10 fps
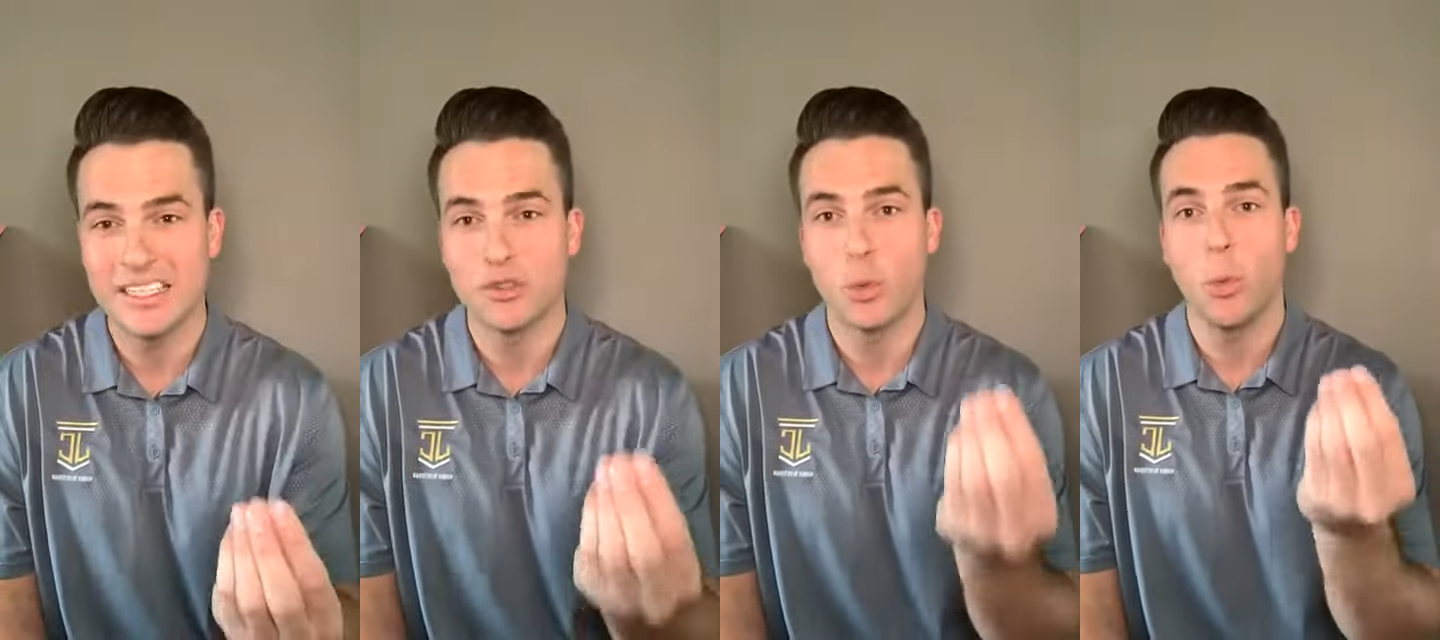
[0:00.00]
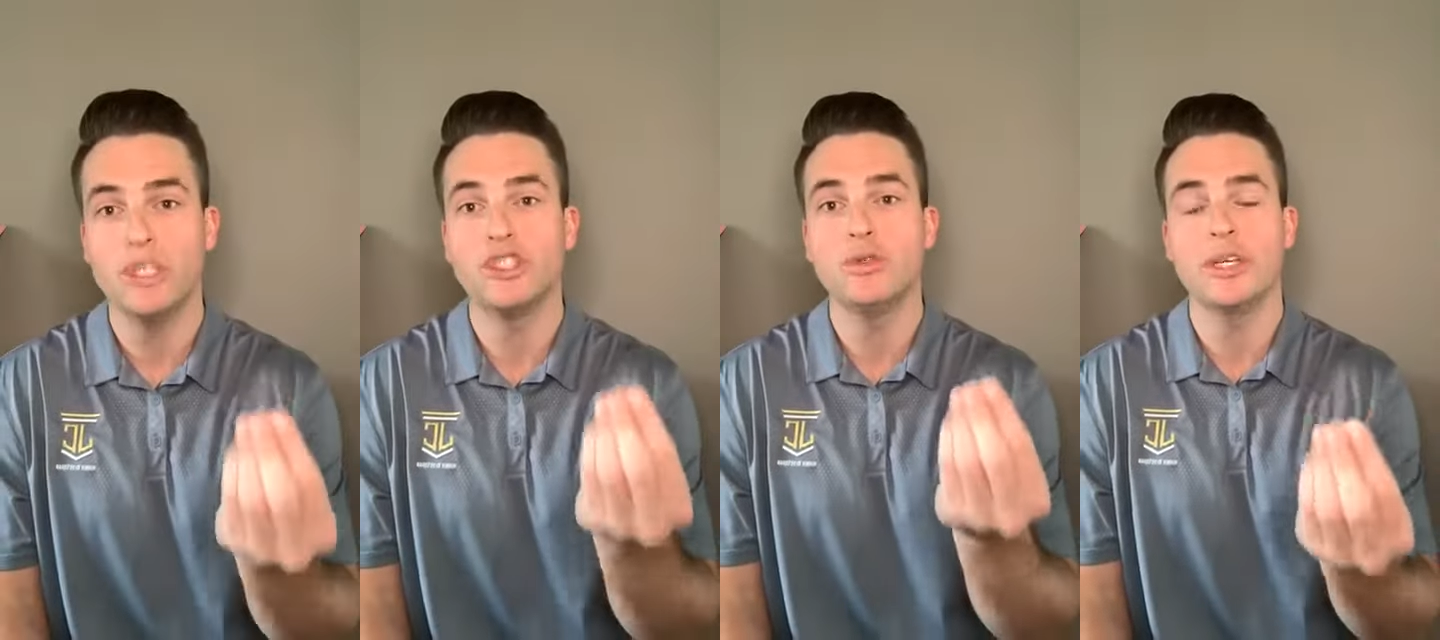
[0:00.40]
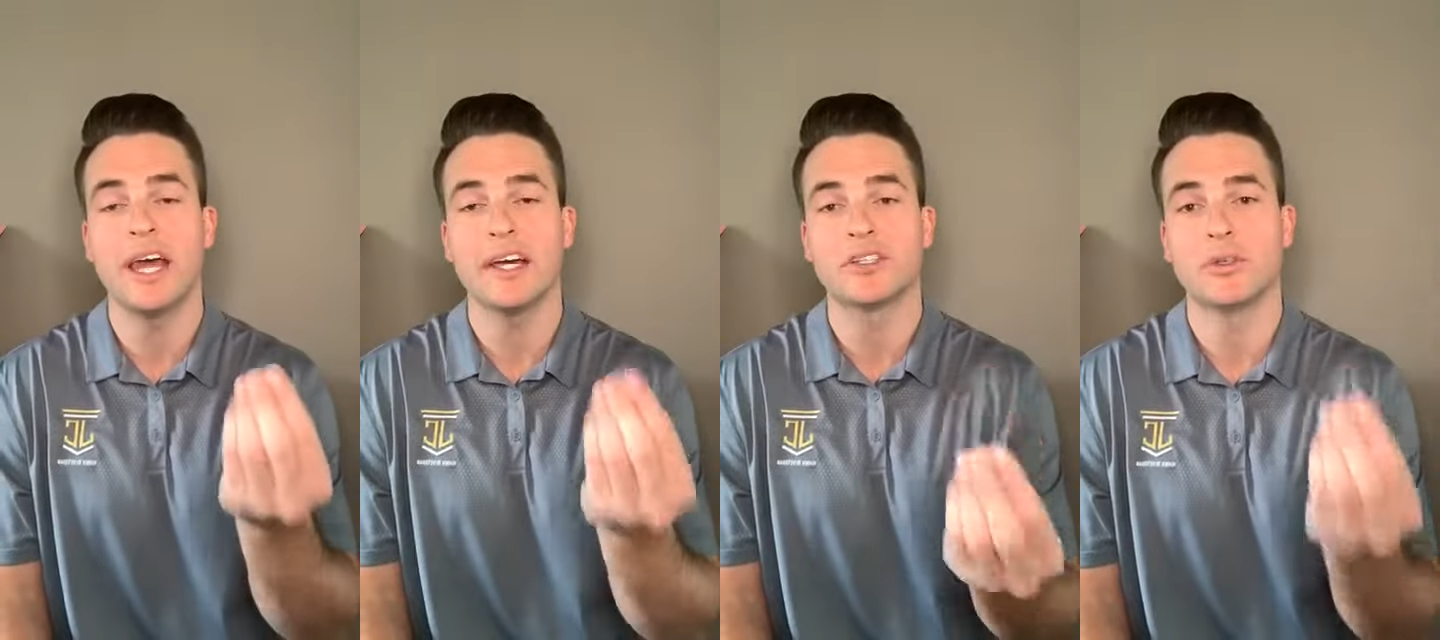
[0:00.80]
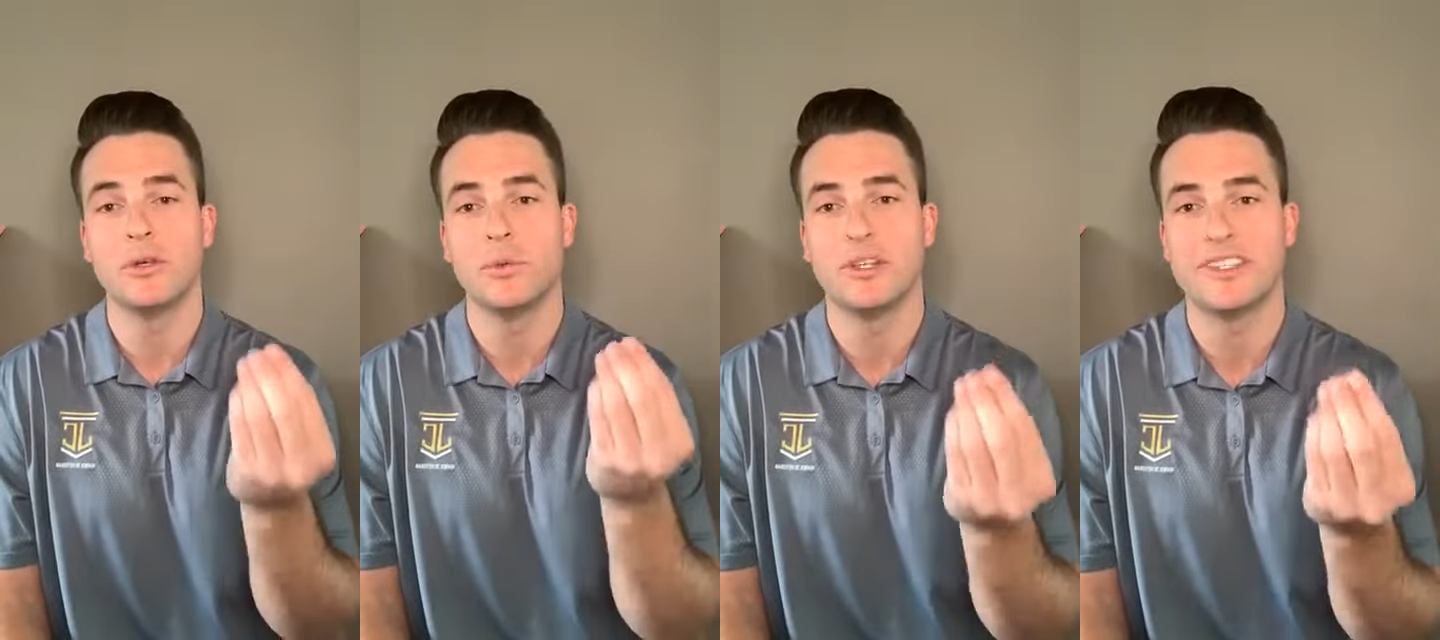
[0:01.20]
is what you can actually
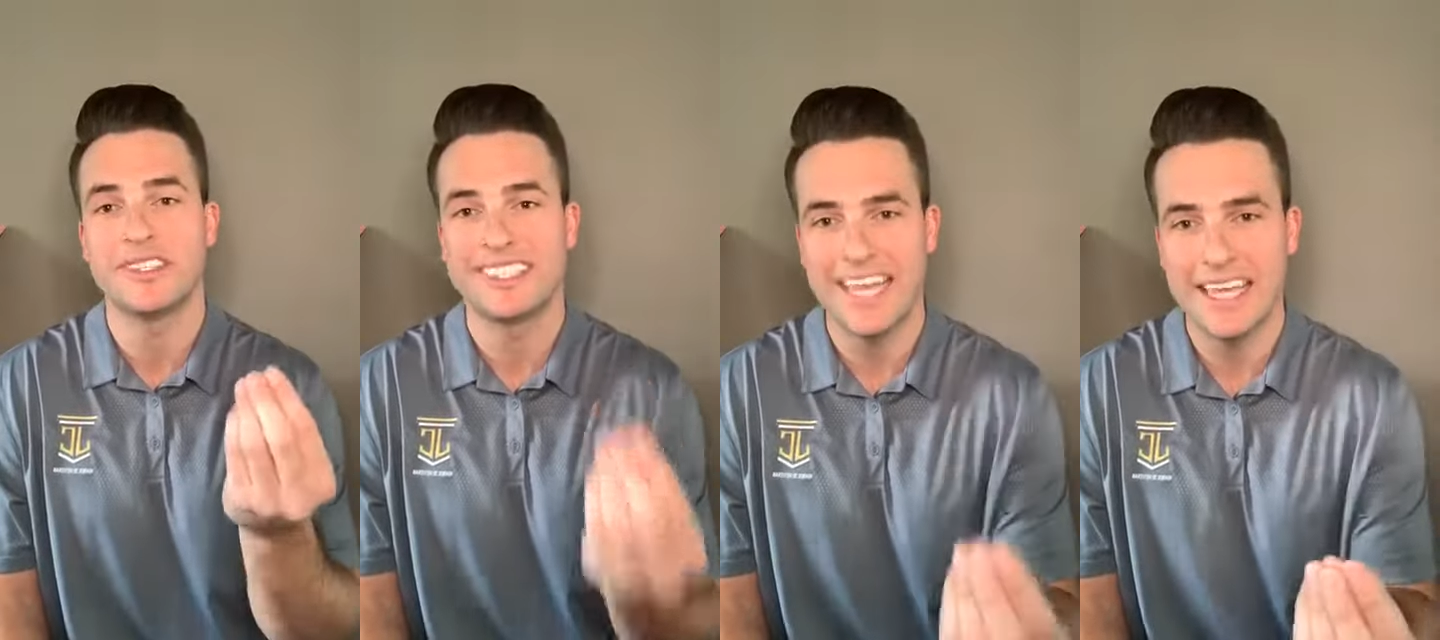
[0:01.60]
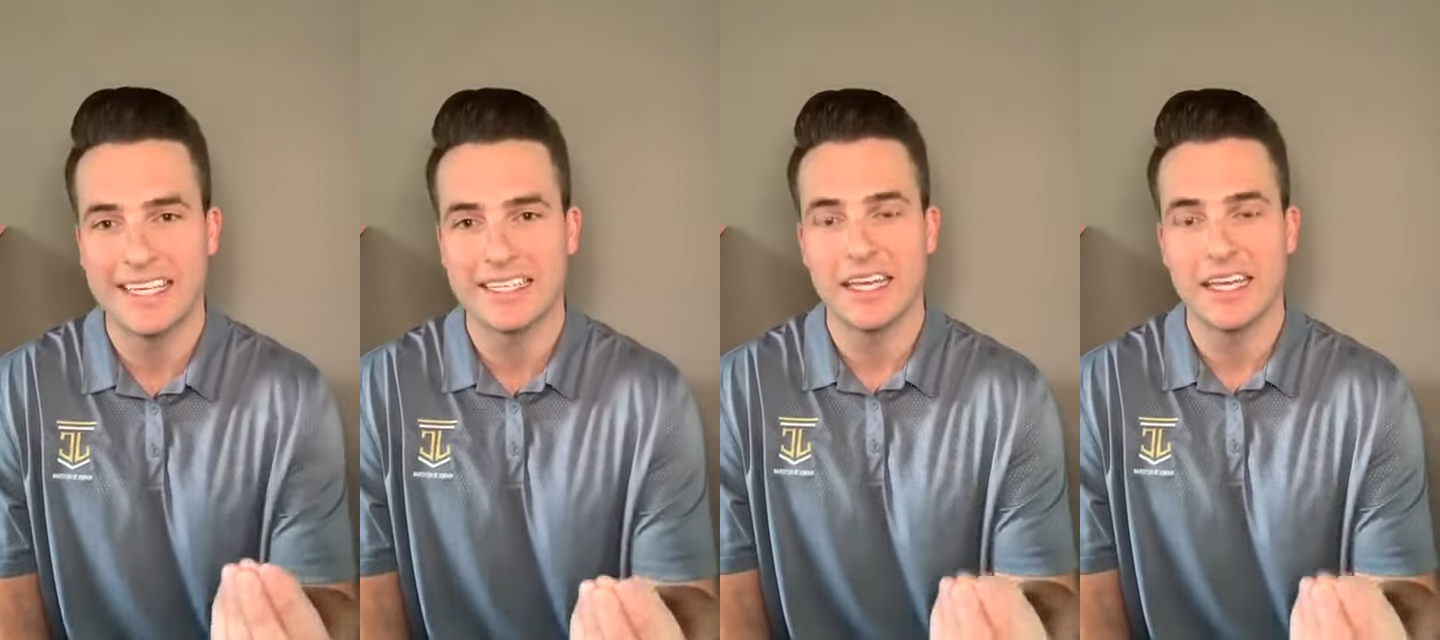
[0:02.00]
withstand.